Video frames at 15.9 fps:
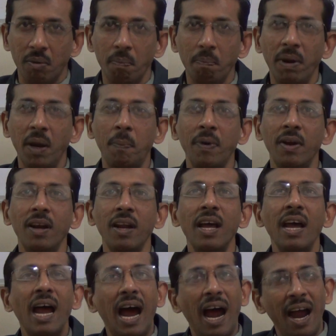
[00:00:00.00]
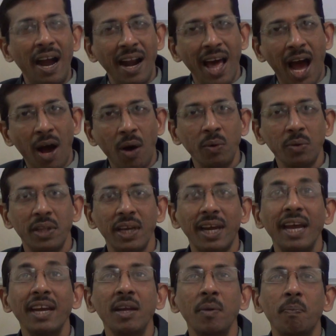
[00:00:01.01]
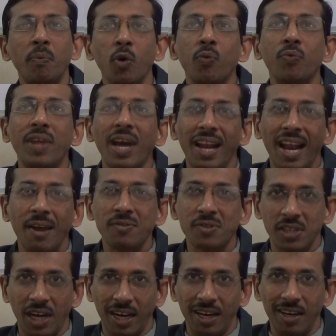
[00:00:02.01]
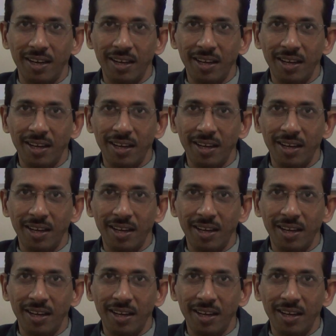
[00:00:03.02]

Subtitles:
people, and how they can improve their lifestyle.